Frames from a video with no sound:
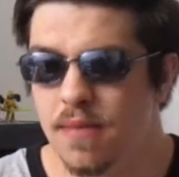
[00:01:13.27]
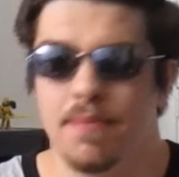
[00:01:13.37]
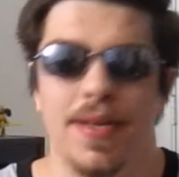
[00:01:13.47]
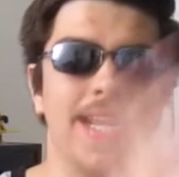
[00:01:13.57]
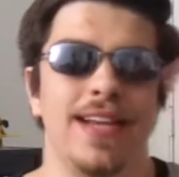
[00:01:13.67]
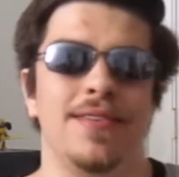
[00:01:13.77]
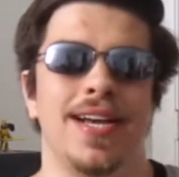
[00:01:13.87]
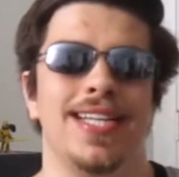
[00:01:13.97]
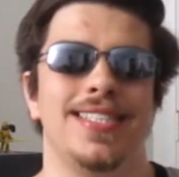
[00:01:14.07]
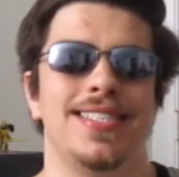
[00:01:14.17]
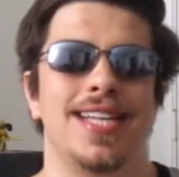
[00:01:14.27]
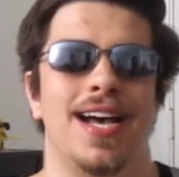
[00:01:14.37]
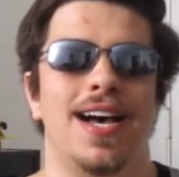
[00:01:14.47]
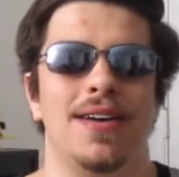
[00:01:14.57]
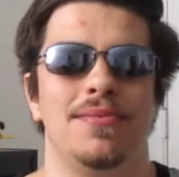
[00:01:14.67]
But anyways,
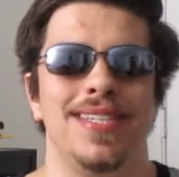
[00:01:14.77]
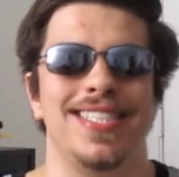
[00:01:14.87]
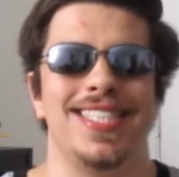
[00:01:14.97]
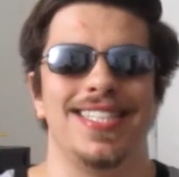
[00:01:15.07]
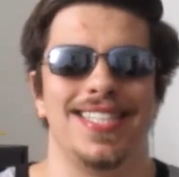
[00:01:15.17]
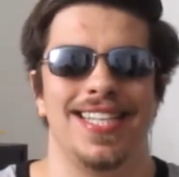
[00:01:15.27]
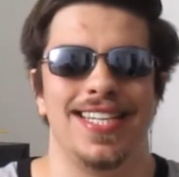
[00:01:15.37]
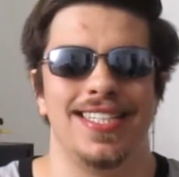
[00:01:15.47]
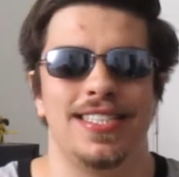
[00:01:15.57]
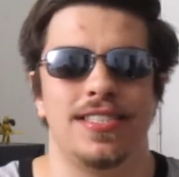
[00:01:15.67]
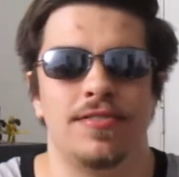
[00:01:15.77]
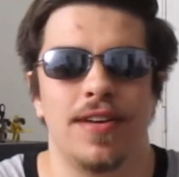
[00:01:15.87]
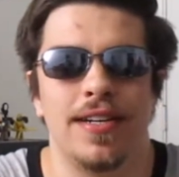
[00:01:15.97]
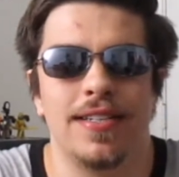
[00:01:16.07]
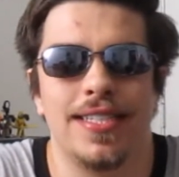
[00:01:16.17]
recently
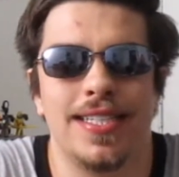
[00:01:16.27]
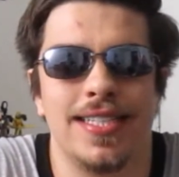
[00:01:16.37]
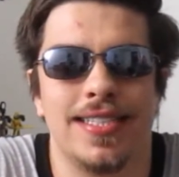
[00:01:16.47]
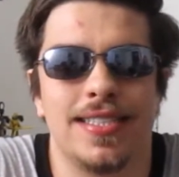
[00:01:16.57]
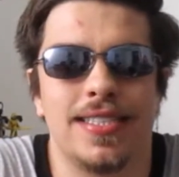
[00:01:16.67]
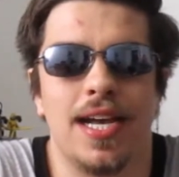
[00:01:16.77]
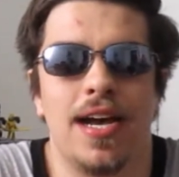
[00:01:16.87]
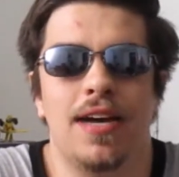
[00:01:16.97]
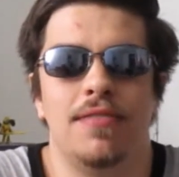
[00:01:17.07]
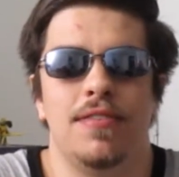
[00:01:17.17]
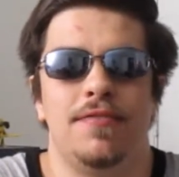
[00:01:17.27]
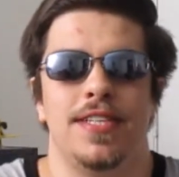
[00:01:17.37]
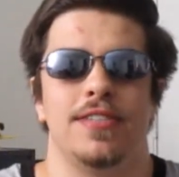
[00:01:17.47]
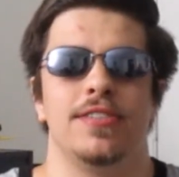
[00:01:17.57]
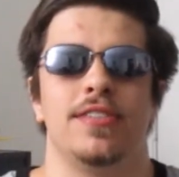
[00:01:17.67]
Square Enix
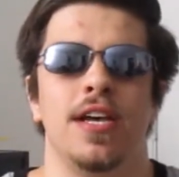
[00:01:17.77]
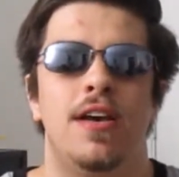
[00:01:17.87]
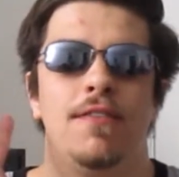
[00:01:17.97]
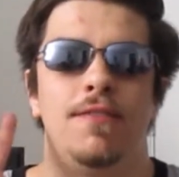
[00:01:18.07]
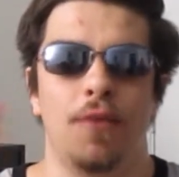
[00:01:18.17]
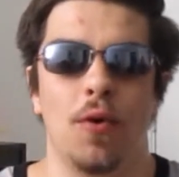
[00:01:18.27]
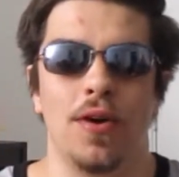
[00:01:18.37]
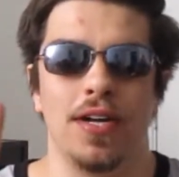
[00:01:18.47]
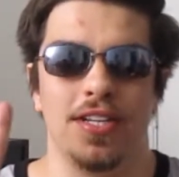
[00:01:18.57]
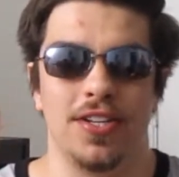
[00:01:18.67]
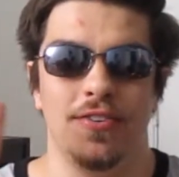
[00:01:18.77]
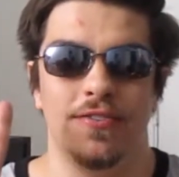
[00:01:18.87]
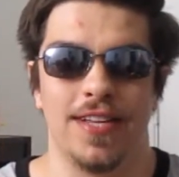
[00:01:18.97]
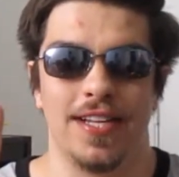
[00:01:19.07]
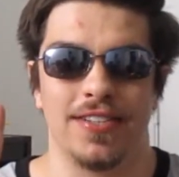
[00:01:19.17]
revealed 4 new
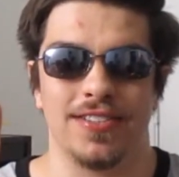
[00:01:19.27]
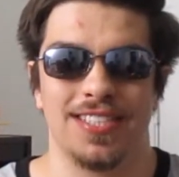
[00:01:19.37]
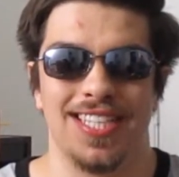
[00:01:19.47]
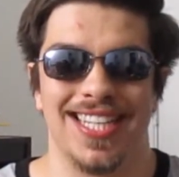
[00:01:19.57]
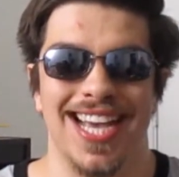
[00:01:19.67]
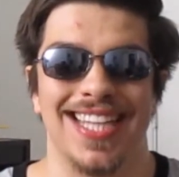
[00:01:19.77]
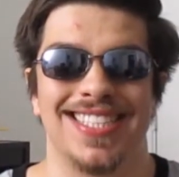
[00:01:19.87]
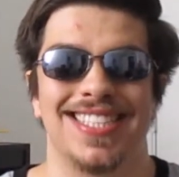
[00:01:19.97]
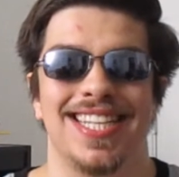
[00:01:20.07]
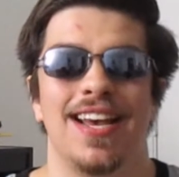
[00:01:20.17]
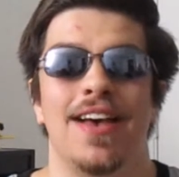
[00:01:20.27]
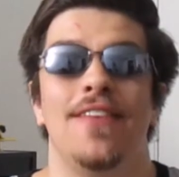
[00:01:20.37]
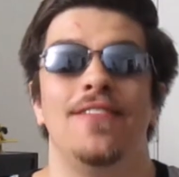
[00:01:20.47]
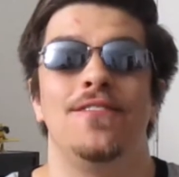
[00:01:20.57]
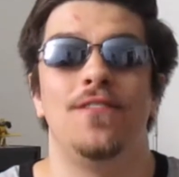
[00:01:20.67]
figures. Yes,
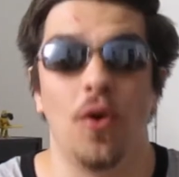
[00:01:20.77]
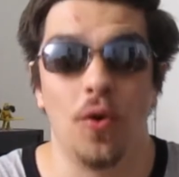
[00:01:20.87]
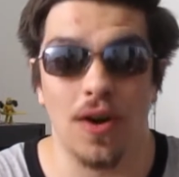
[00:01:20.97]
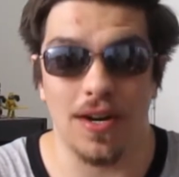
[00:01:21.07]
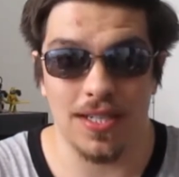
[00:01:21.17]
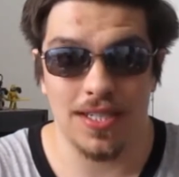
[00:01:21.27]
4.